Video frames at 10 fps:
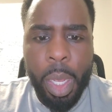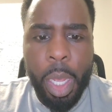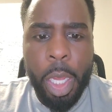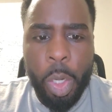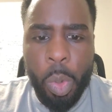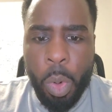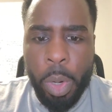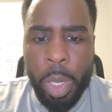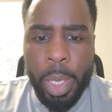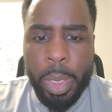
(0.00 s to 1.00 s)
New
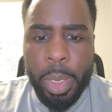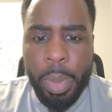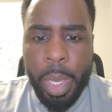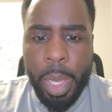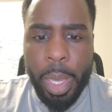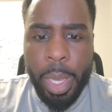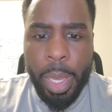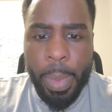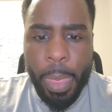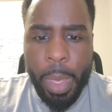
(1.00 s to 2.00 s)
Orleans. Okay.